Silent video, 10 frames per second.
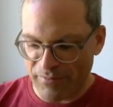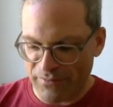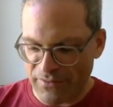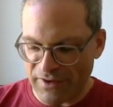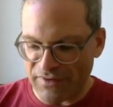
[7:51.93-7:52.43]

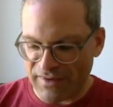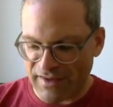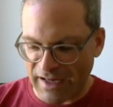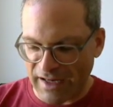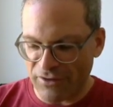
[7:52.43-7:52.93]
these
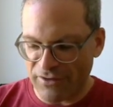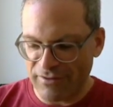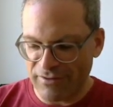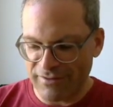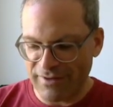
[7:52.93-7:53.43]
color,
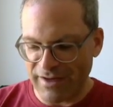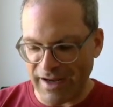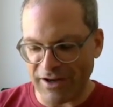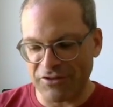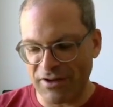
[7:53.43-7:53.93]

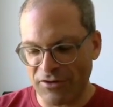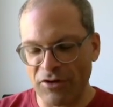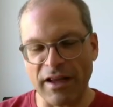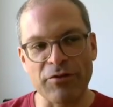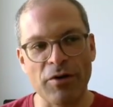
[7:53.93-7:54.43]
actually the neural
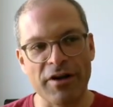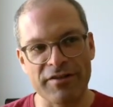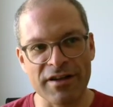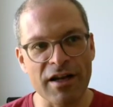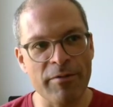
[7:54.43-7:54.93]
network is a
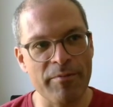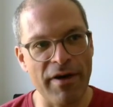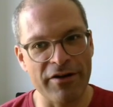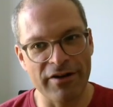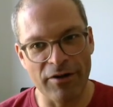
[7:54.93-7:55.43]
little bit
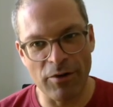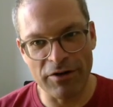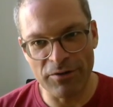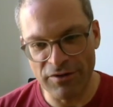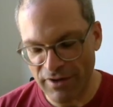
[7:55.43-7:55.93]
better than what
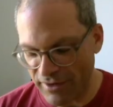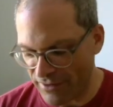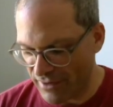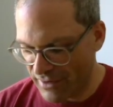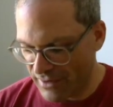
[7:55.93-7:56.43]
you see
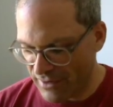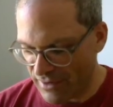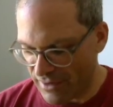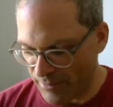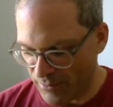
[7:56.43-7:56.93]
here.
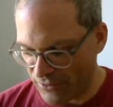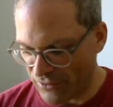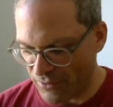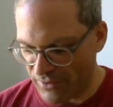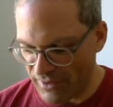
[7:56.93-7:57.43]

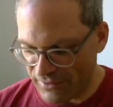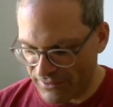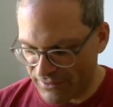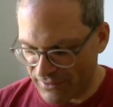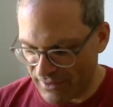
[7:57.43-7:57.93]
So
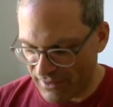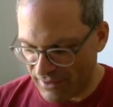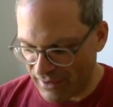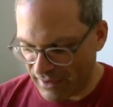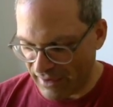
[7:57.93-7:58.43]
these
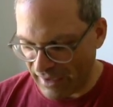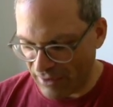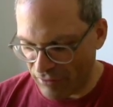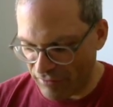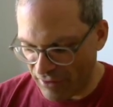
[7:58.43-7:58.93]

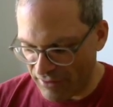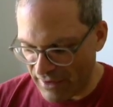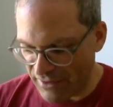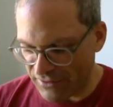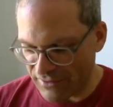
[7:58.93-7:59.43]
color
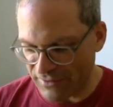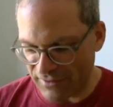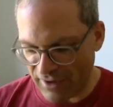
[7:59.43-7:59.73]
variations